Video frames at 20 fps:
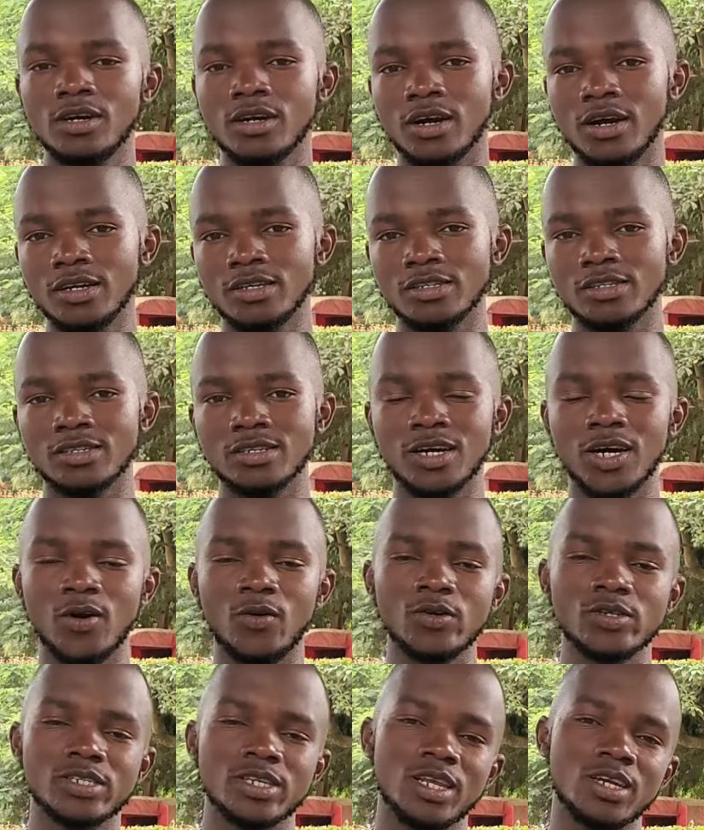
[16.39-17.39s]
Guys,
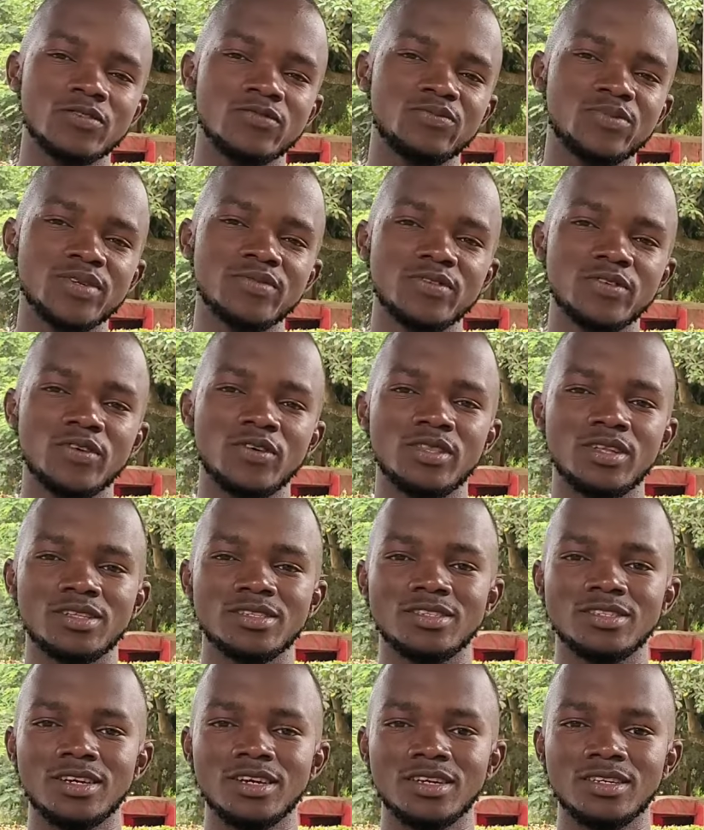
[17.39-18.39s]
how is life moving on
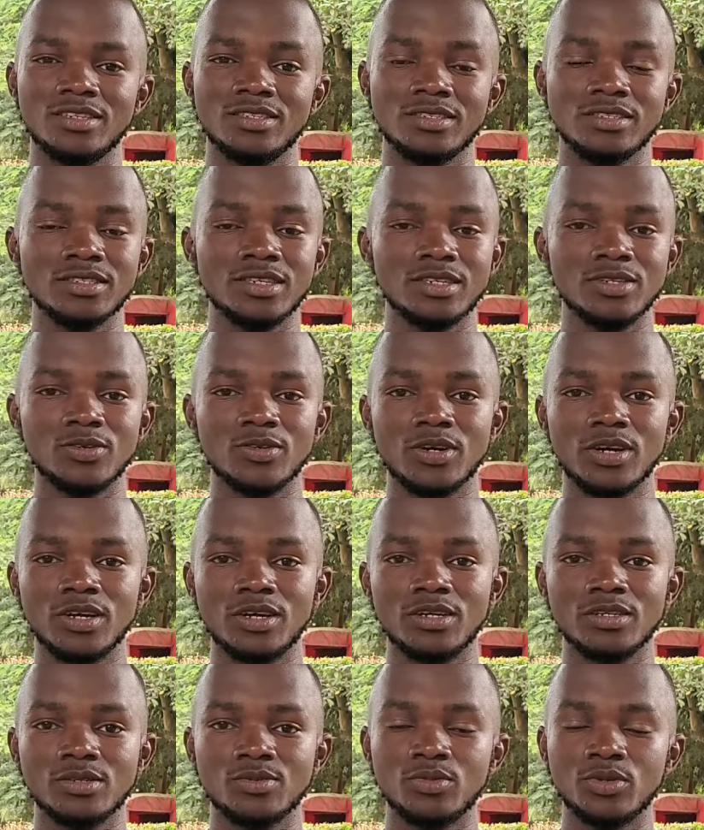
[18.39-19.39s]
that side? Here in
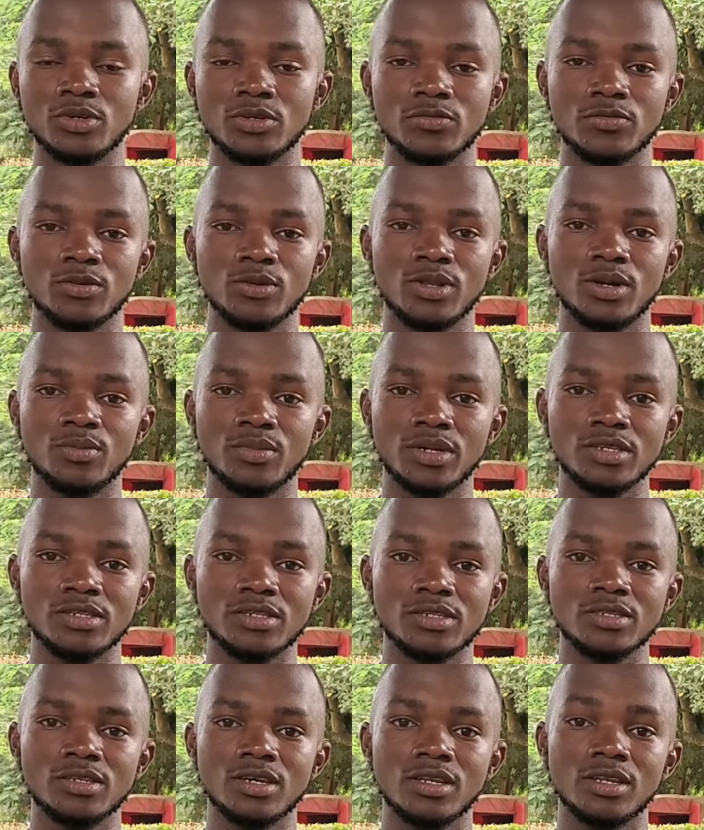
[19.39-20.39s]
Uganda, it's beautiful,
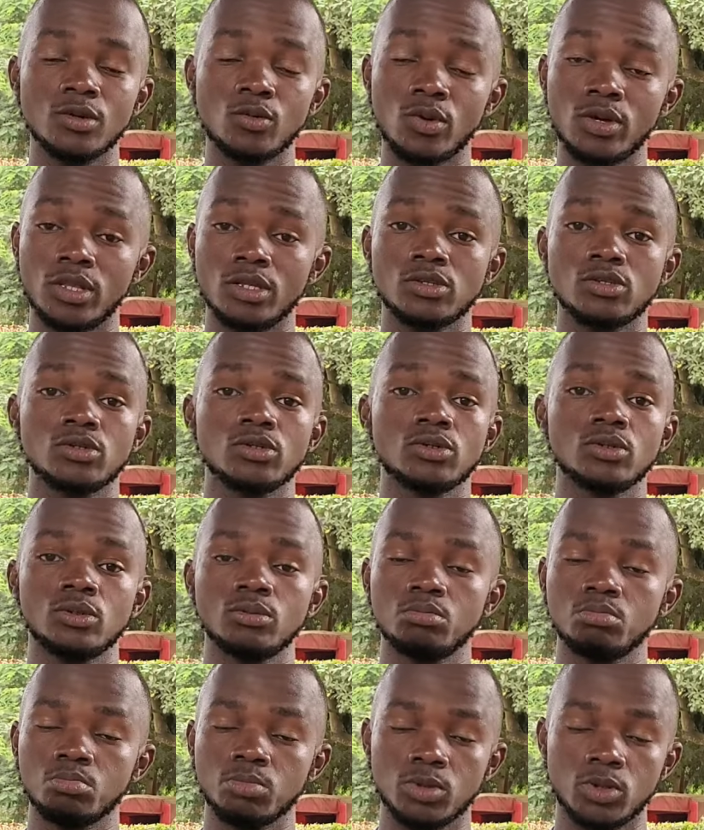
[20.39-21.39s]
amazing, and the weather is
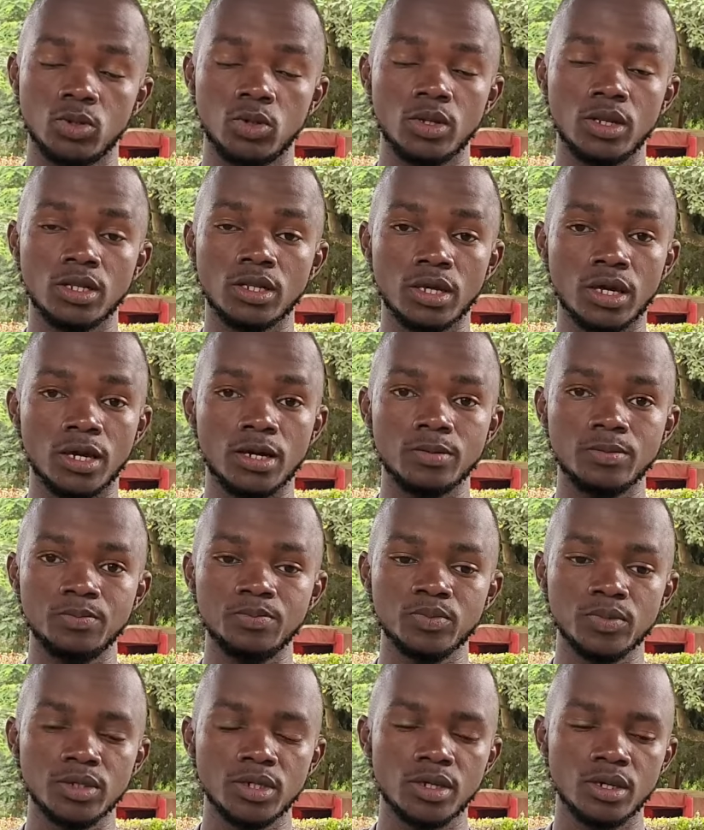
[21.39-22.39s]
so cool and calm.